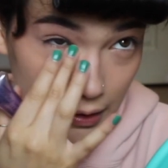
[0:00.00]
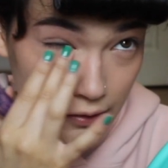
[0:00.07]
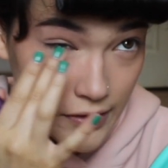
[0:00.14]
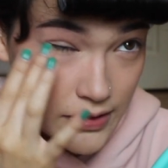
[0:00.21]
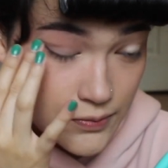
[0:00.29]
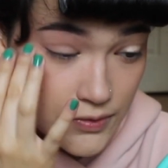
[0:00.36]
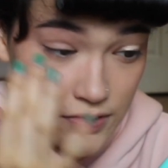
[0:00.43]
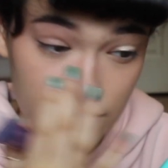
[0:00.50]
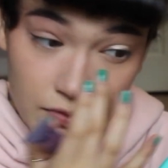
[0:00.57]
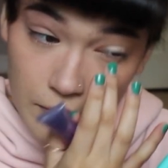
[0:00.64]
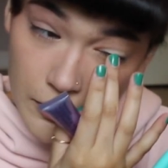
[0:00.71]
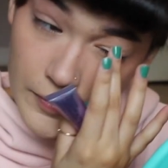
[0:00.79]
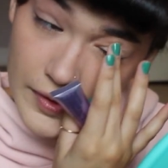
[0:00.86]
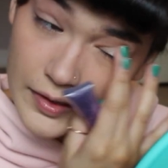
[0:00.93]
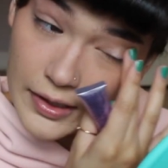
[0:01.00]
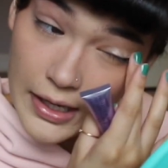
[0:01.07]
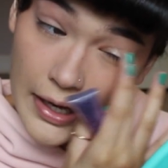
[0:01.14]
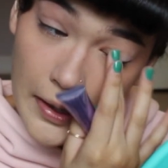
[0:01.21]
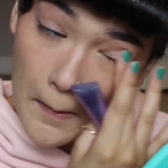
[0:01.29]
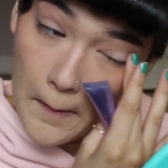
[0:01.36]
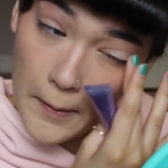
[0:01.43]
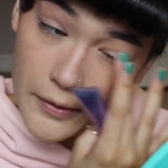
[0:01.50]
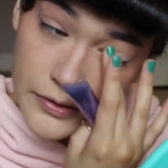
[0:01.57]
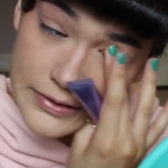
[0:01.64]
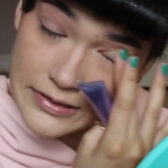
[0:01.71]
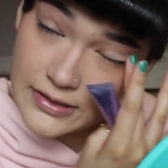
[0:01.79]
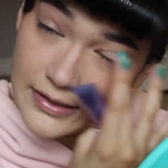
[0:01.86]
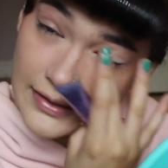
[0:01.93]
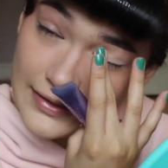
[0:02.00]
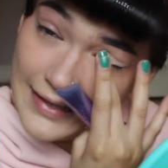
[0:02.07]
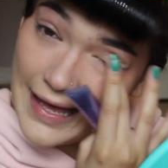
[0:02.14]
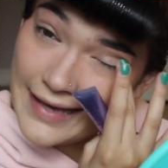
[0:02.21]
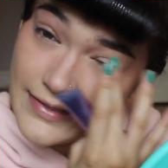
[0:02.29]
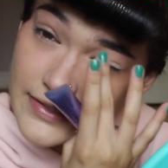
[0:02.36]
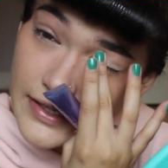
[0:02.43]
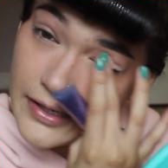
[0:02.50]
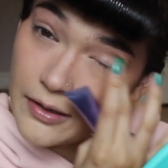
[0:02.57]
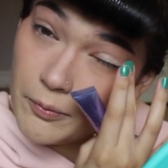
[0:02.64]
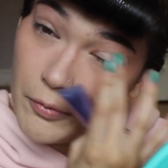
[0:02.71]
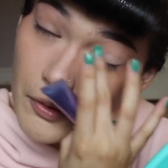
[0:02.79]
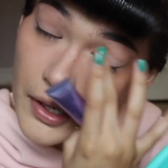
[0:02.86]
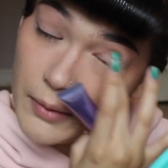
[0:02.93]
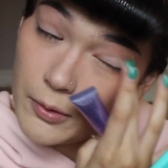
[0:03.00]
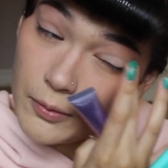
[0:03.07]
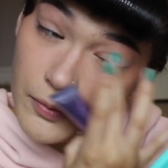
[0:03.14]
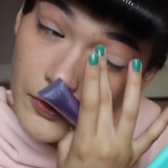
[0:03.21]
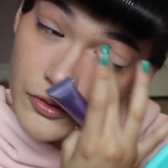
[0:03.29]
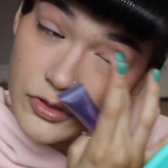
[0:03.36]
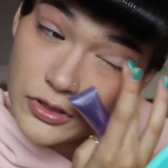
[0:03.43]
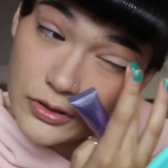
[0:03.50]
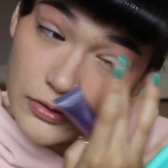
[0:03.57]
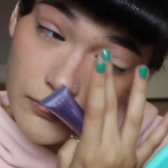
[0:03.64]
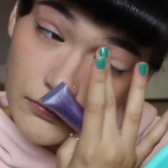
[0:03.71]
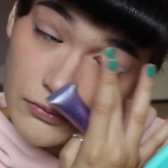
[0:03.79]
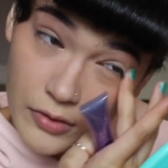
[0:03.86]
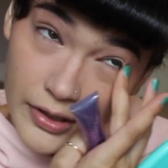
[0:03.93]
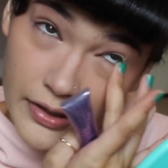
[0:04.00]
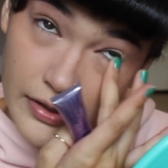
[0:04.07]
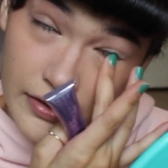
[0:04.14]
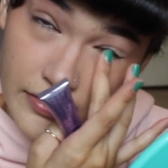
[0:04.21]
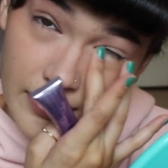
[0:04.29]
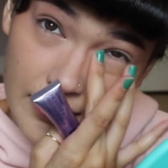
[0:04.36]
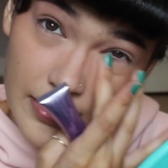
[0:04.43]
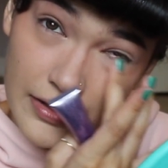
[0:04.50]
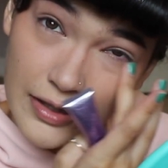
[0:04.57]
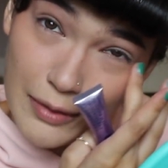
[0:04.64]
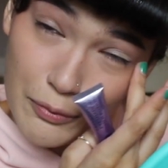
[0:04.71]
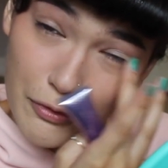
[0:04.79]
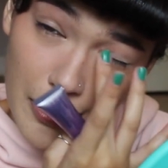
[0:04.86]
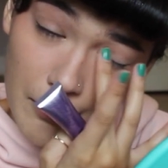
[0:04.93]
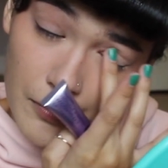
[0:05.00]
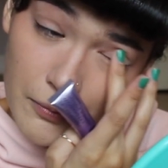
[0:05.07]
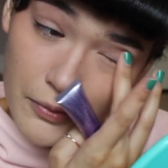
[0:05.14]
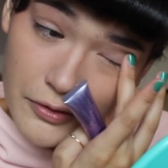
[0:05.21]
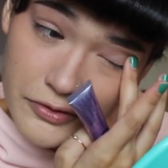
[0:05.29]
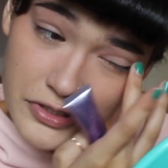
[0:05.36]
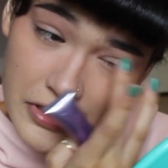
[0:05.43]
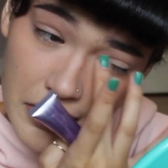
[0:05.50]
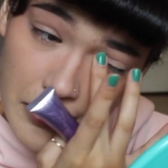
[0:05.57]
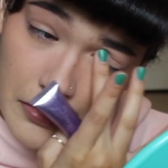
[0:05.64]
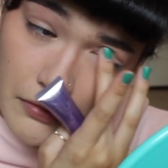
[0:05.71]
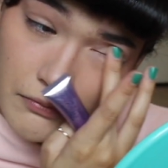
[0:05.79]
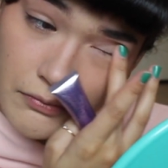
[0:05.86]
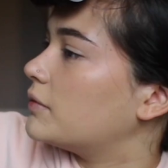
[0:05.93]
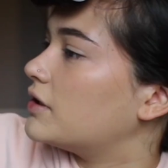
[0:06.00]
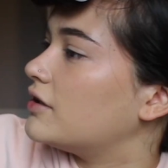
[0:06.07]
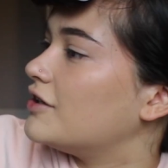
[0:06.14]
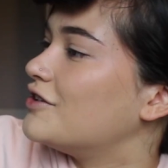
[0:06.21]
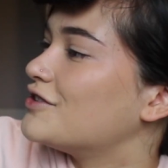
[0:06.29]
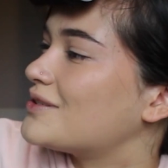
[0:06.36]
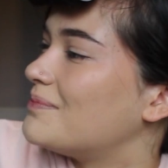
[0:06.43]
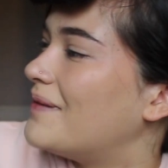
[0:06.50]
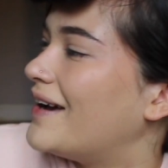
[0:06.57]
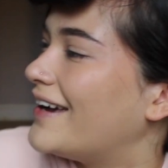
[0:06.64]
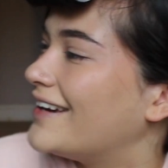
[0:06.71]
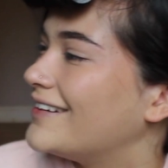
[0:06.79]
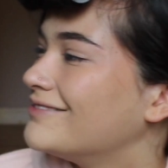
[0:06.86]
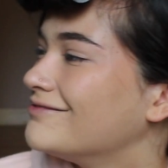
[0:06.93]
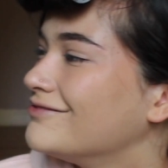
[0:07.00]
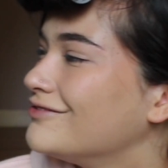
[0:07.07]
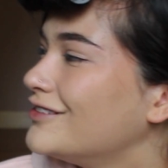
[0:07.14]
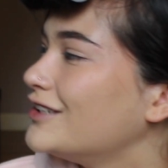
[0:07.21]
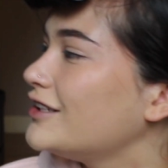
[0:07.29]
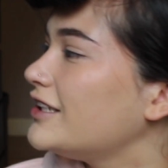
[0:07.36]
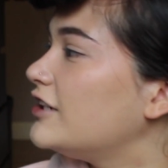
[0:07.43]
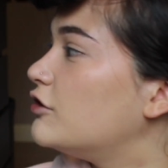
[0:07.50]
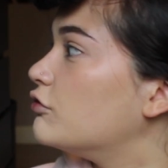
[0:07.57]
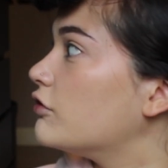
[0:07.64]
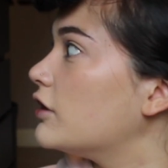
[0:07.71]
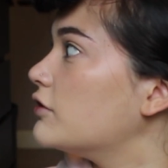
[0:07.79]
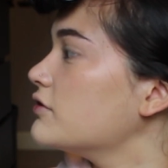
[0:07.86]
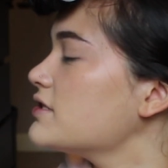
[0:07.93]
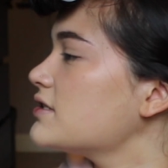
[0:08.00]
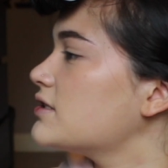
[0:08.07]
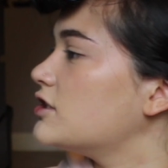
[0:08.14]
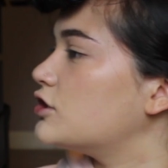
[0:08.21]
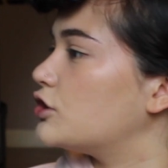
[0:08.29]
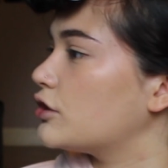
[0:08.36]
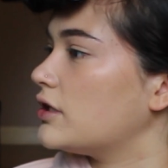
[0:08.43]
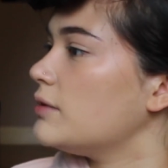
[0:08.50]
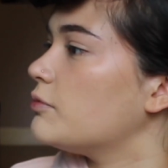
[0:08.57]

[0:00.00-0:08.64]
This one's from Urban Decay. Just the classic primer potion. Why did I say it like that? Primer potion. gonna use my really gross, dirty